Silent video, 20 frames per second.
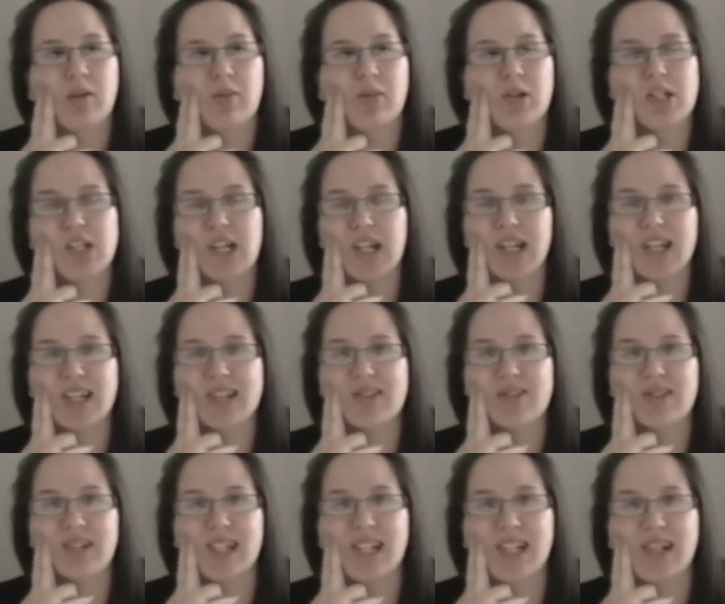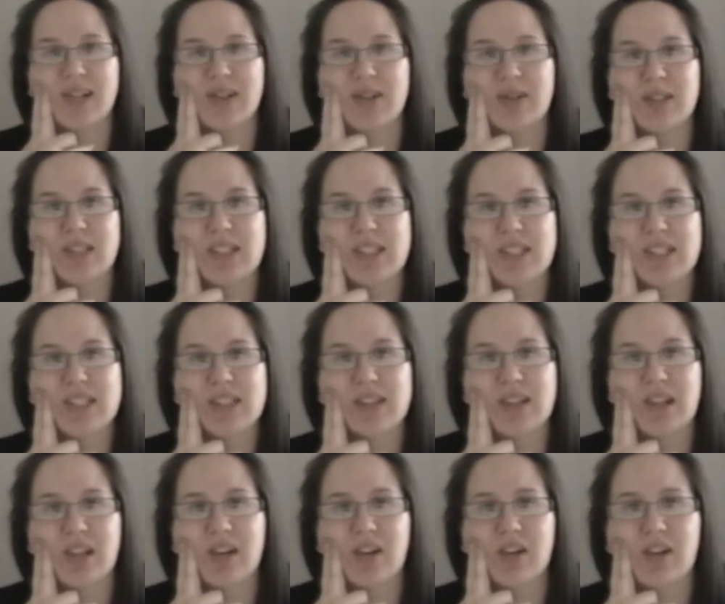which I think is really cool. It's
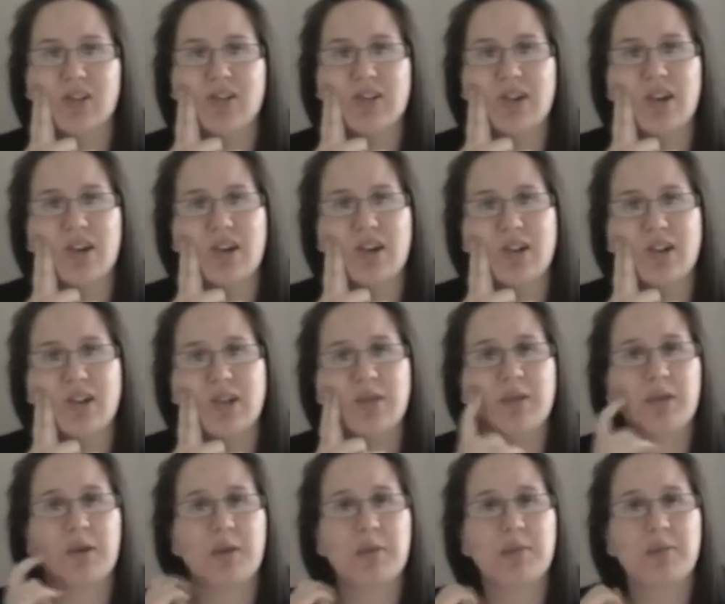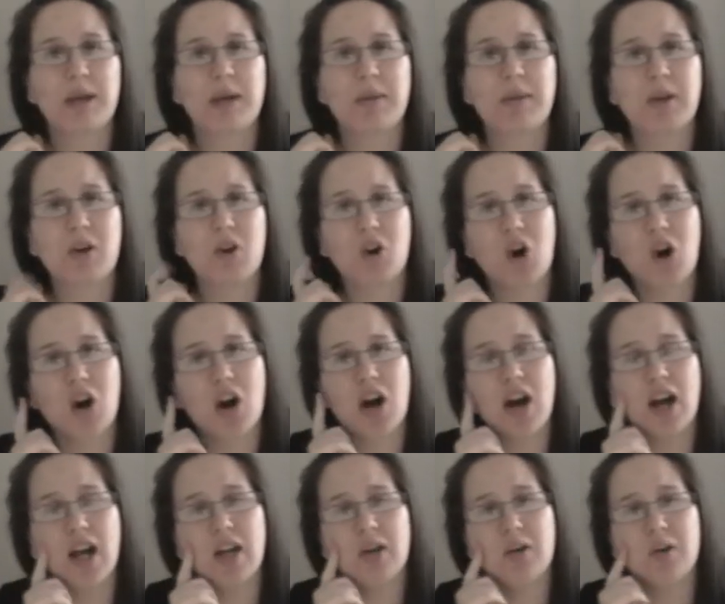like, oh no, you know, baby
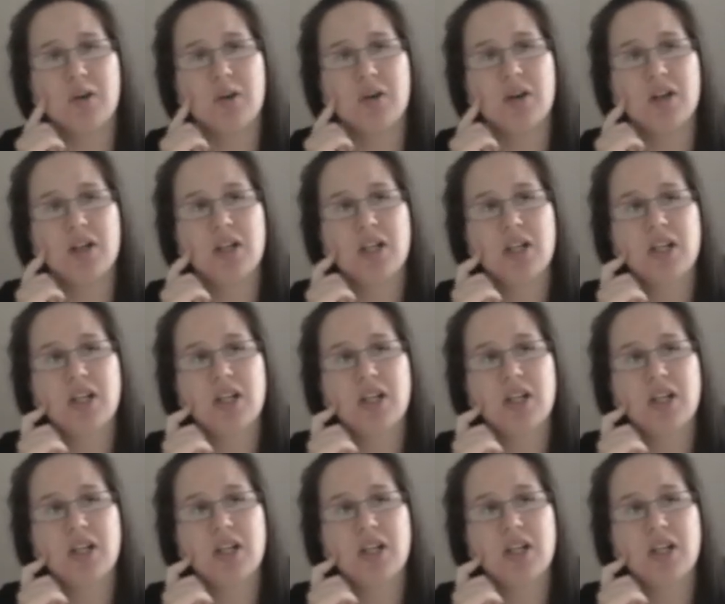cry, or